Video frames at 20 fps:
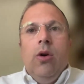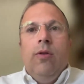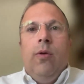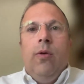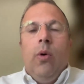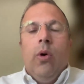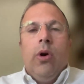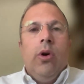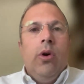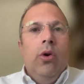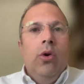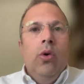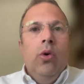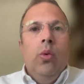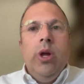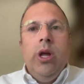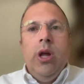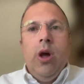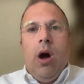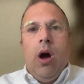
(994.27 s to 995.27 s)
for
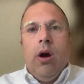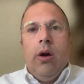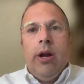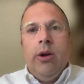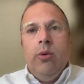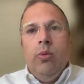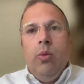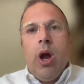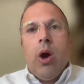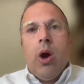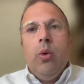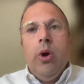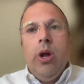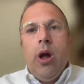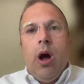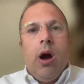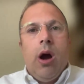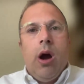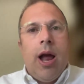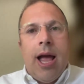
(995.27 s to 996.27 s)
who we are and where
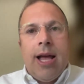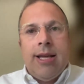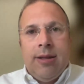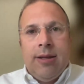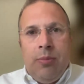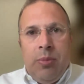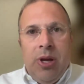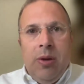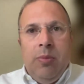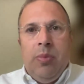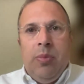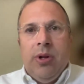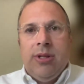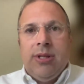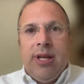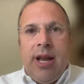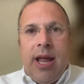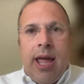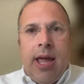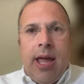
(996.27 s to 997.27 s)
we are as a people
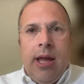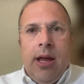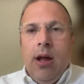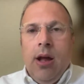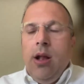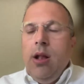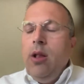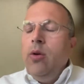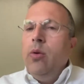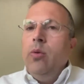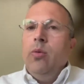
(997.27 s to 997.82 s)
today,